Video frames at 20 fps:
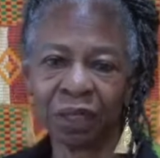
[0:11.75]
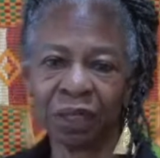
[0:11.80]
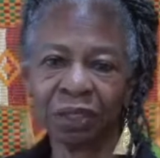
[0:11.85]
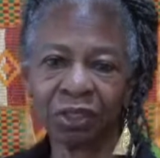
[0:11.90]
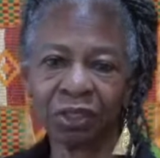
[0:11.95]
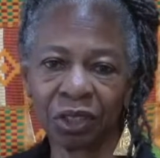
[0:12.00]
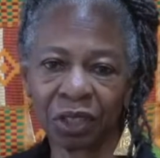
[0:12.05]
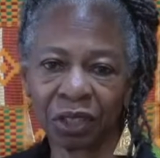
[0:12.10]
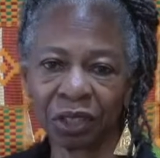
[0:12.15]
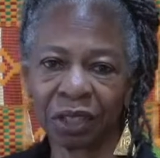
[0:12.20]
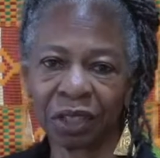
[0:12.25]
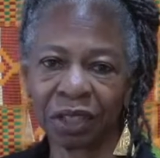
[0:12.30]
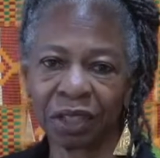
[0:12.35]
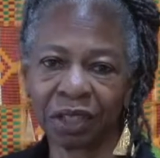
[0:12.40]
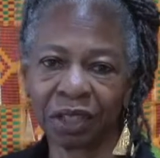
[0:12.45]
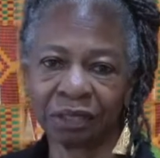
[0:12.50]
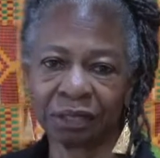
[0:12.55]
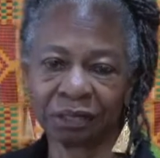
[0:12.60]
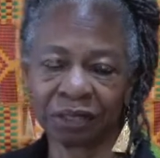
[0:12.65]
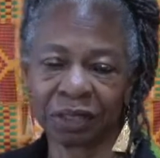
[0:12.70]
Your
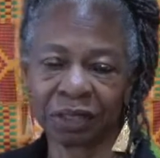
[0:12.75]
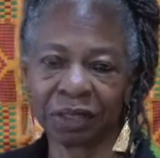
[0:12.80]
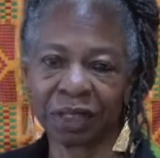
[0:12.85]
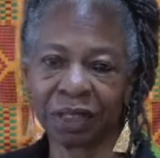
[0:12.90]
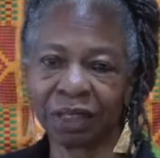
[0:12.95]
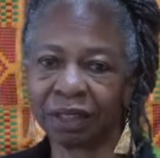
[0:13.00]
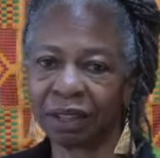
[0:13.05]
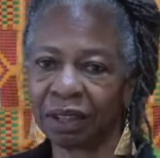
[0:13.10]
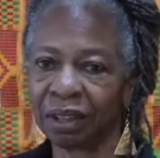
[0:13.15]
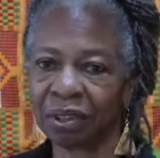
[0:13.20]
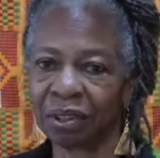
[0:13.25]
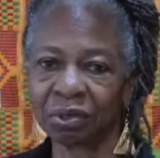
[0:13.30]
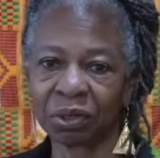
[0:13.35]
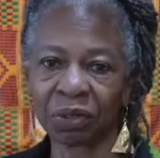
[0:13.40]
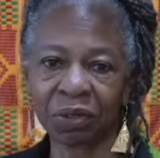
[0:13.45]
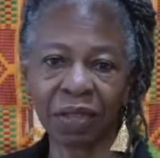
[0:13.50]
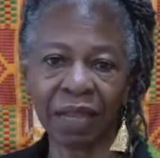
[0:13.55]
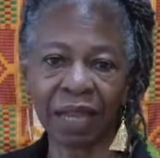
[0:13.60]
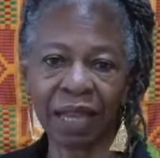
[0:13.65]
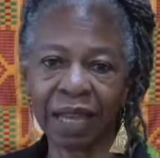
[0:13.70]
gifts, along
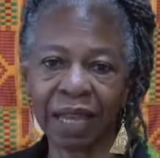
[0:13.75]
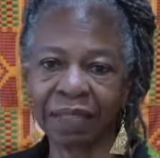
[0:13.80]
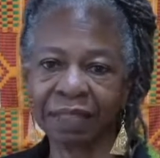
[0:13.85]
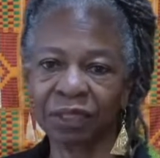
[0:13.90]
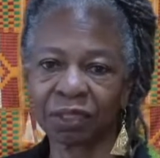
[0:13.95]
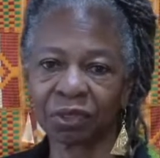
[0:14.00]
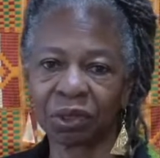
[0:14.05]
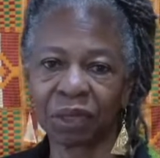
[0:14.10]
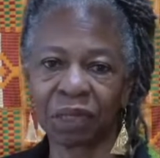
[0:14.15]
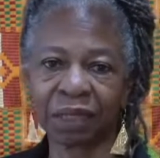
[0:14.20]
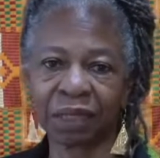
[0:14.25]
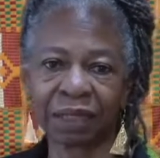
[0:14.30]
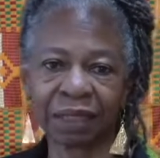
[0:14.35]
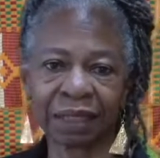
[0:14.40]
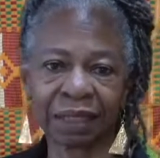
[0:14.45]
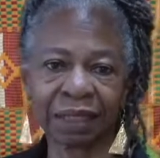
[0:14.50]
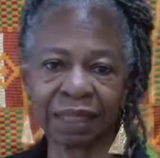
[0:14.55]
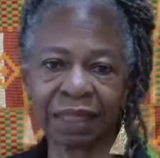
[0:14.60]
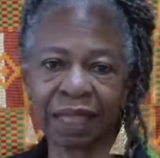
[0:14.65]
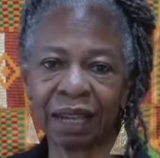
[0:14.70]
with God's grace,
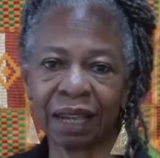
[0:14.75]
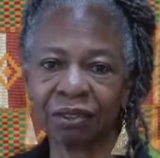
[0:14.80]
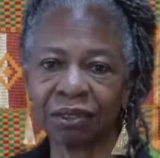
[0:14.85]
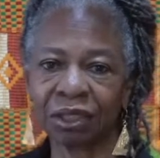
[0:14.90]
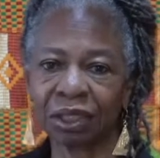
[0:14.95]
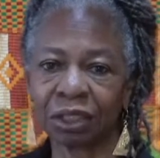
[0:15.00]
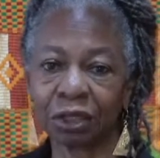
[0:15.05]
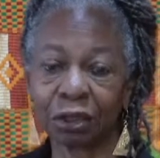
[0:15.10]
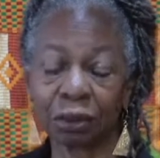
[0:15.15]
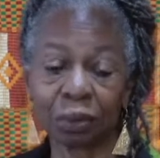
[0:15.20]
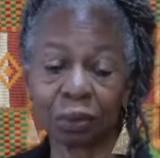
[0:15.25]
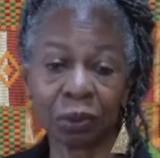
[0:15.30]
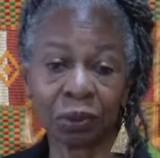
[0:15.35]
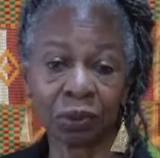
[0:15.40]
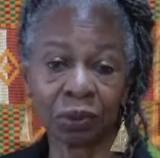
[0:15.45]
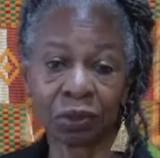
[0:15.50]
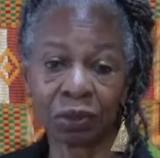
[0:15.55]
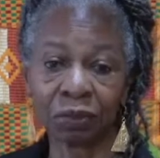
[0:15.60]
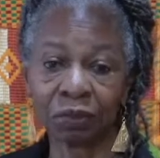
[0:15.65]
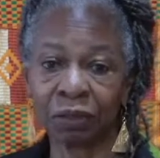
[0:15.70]
allow us to
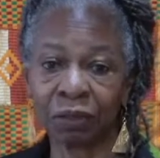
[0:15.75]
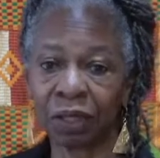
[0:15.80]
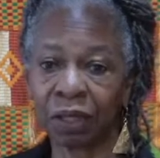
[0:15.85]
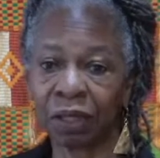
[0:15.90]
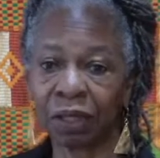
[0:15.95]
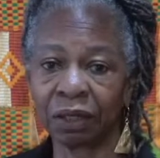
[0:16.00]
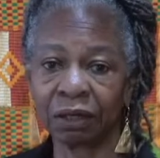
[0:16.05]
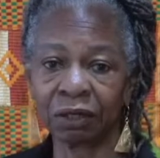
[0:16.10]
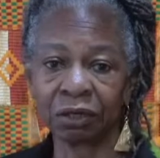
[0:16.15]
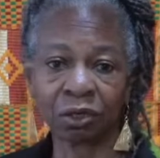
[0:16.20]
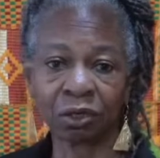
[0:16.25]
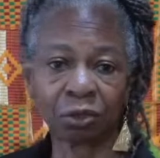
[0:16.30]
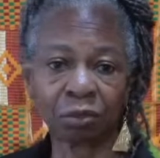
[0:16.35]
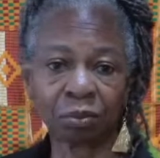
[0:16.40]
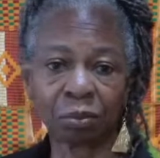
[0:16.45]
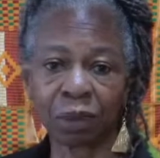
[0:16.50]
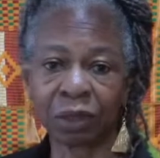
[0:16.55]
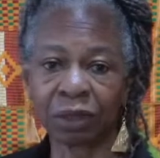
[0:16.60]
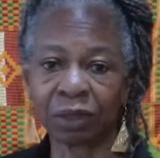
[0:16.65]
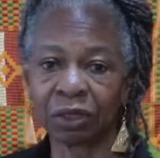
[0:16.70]
persevere, to
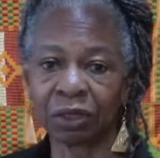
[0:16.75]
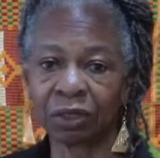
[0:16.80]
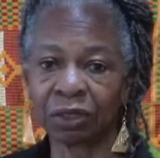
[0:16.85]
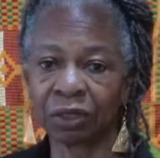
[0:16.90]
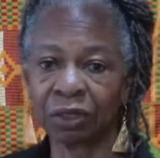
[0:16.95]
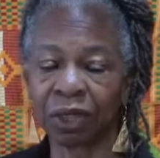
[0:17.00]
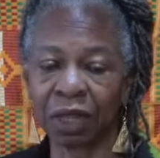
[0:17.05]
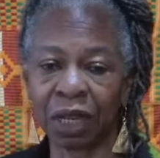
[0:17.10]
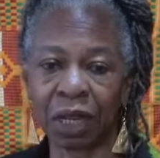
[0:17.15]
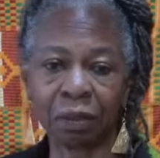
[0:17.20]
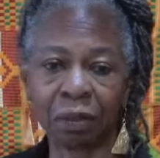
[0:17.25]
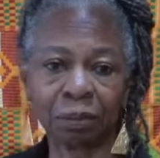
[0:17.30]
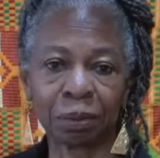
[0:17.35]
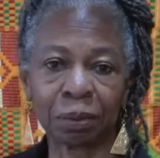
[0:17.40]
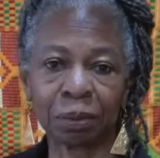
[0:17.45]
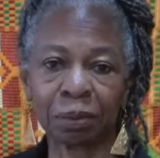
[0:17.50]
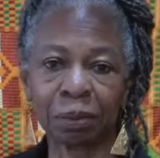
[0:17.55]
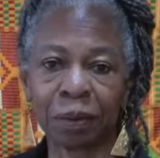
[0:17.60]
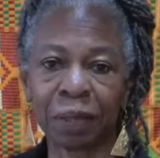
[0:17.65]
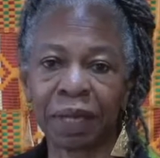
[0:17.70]
mentor, and
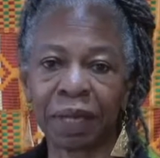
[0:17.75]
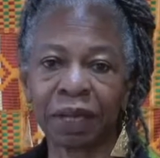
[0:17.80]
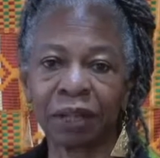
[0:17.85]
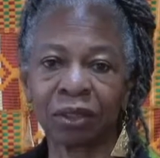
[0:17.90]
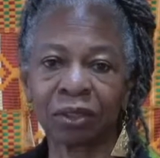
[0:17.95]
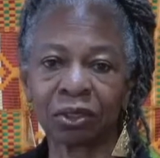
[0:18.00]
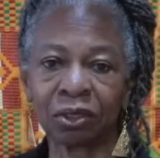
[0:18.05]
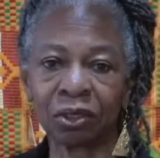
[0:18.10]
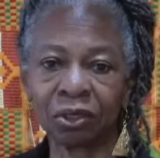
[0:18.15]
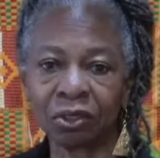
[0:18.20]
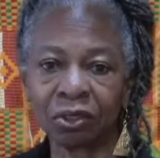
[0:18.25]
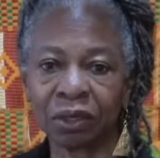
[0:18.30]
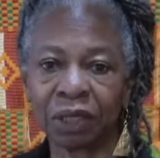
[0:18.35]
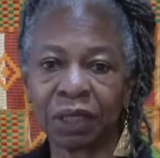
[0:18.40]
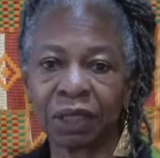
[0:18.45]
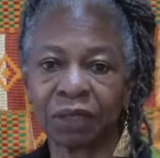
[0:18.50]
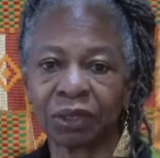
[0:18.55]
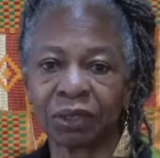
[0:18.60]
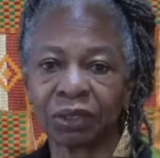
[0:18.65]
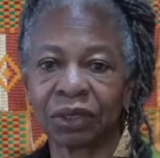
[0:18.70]
prepare new
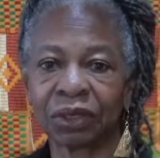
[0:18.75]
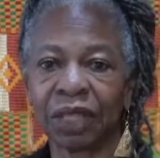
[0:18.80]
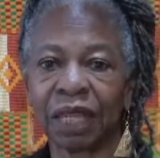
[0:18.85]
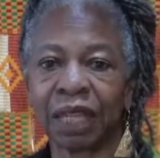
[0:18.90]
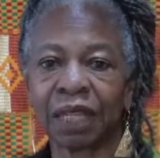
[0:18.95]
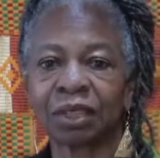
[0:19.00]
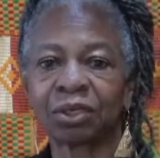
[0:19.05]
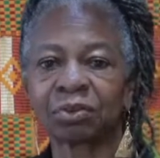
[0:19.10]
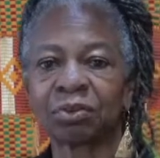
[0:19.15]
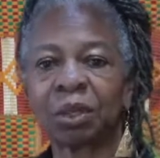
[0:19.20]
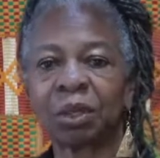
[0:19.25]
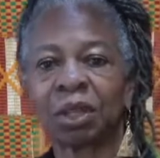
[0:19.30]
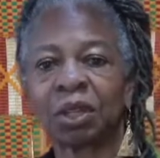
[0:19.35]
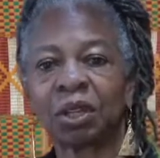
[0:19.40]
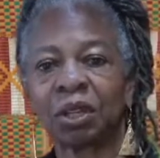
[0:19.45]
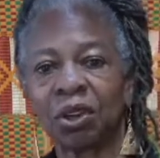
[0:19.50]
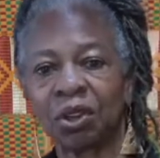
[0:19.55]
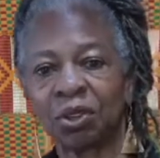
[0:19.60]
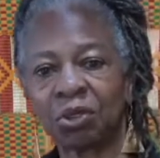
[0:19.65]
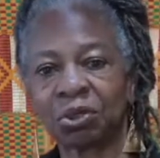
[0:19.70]
leaders as we
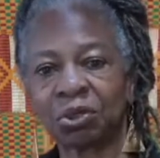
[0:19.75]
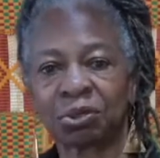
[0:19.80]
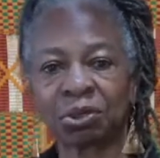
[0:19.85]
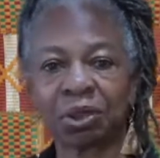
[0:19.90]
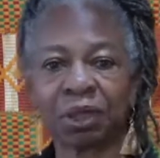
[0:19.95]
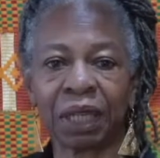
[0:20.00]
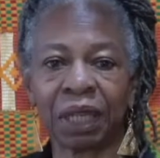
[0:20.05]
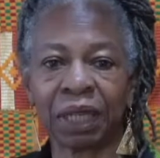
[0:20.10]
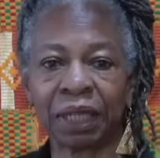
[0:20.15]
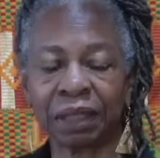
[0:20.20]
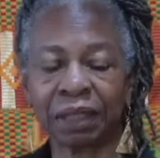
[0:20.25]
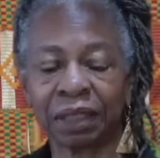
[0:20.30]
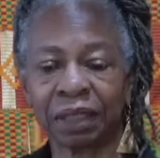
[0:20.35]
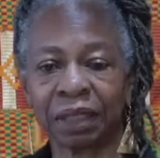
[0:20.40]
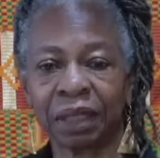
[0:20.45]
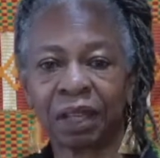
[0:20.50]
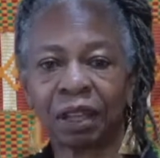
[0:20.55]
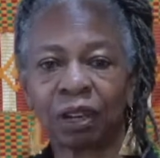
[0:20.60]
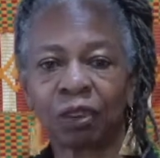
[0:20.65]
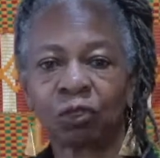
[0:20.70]
co-create
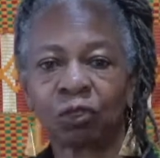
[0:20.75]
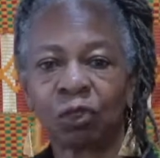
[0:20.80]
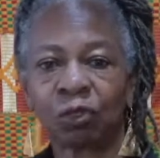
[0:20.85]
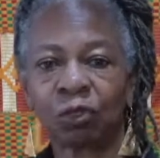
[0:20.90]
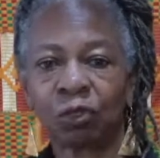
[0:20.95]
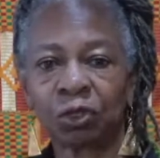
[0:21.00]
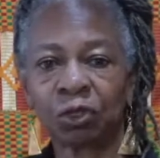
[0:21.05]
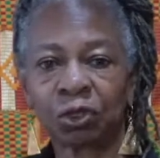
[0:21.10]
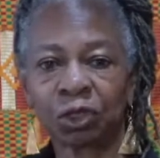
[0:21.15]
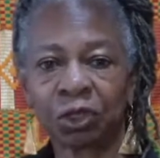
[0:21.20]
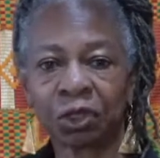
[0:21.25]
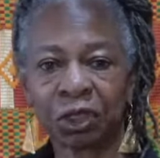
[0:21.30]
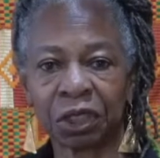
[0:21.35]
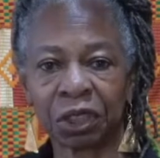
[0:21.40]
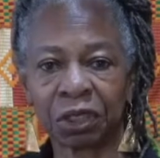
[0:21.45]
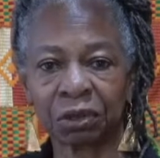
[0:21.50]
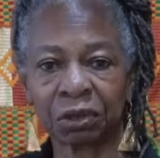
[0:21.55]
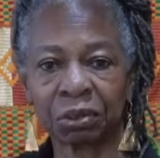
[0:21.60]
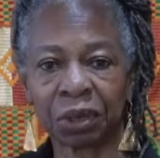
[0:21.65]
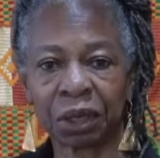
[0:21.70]
for future
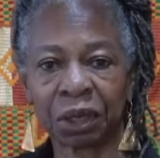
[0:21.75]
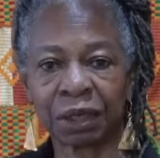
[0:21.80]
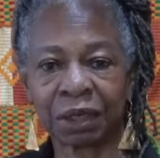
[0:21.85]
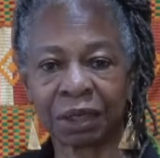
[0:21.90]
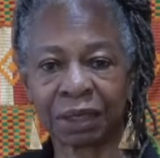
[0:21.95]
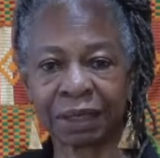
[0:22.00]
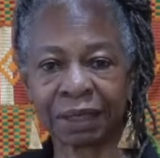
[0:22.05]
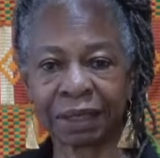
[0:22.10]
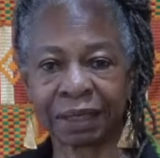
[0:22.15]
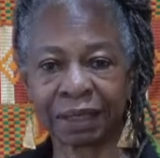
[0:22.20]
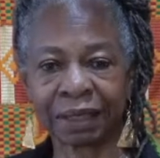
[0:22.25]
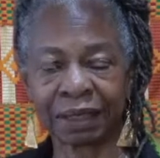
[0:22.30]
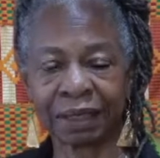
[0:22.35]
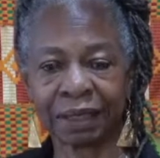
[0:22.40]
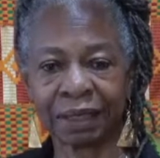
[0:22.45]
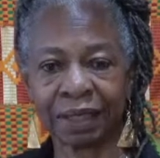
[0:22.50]
generations.